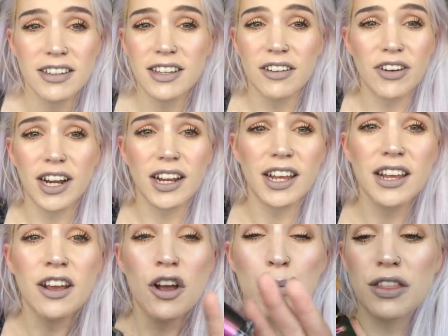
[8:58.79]
is it
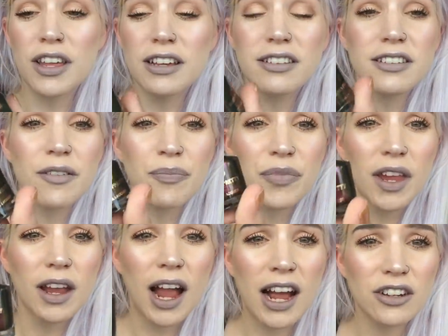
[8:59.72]
really? This
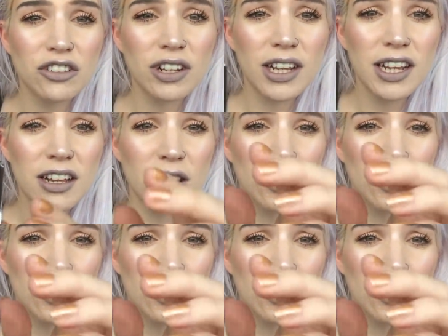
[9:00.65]
actually